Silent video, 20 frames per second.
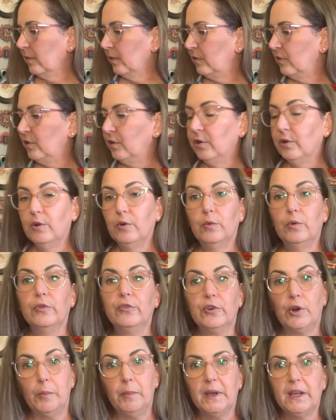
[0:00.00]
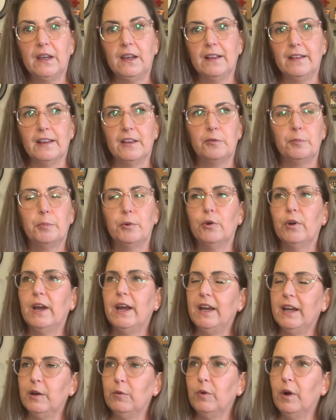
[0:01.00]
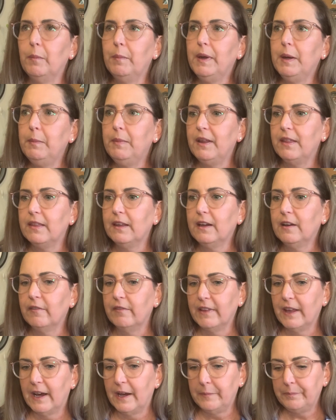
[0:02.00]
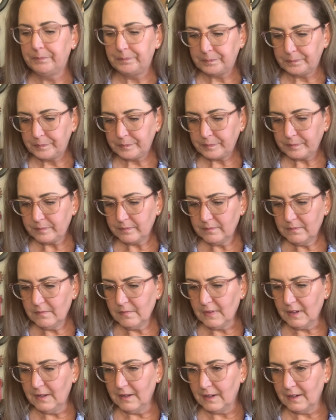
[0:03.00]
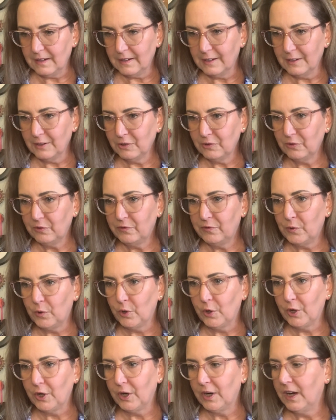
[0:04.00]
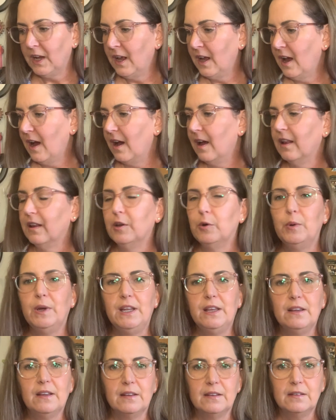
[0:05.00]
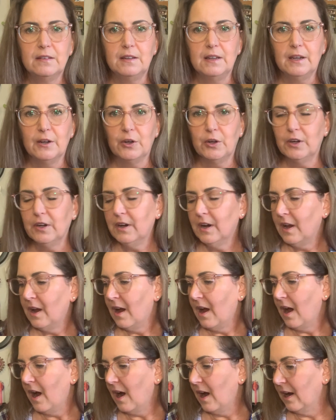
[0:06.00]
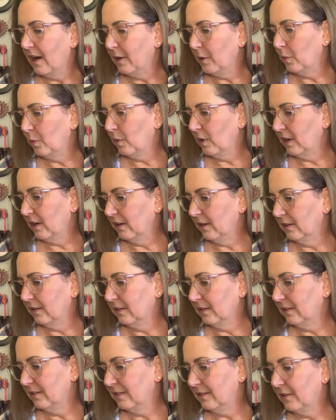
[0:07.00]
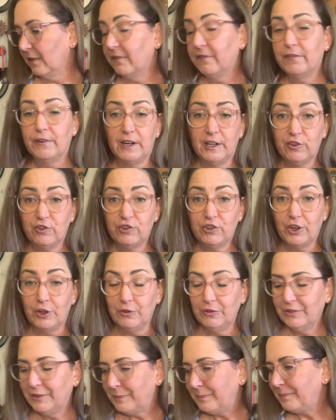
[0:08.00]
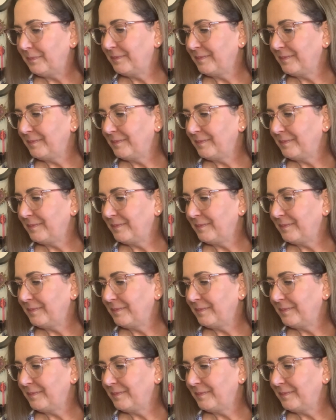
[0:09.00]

To start making this beret. And what made me think of that is for Halloween this year, I was French toast.